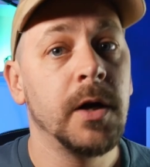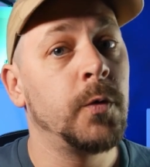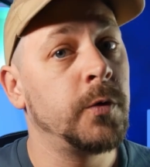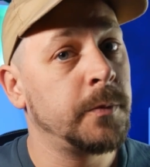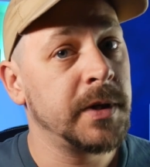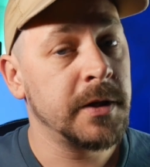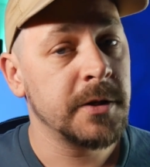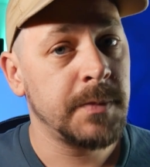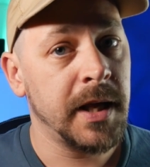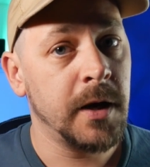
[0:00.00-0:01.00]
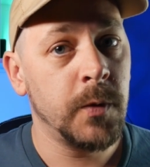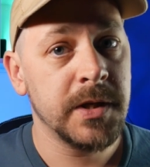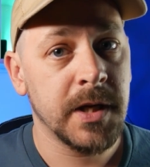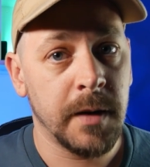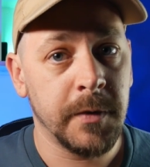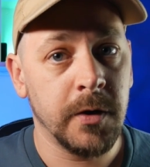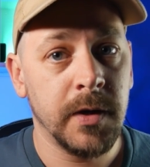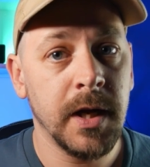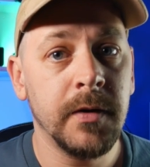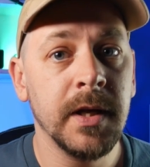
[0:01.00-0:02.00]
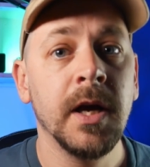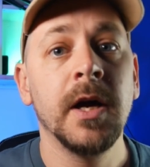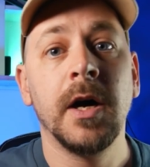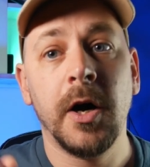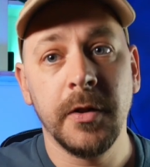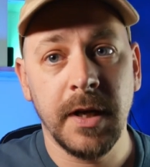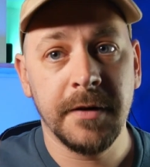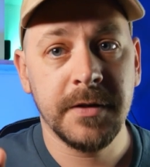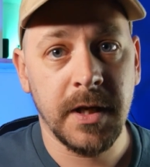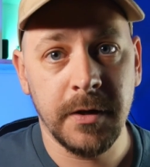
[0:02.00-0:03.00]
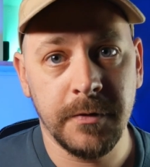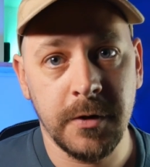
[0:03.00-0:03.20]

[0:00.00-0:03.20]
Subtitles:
we'll be displaying which camera you're hearing on the left side of the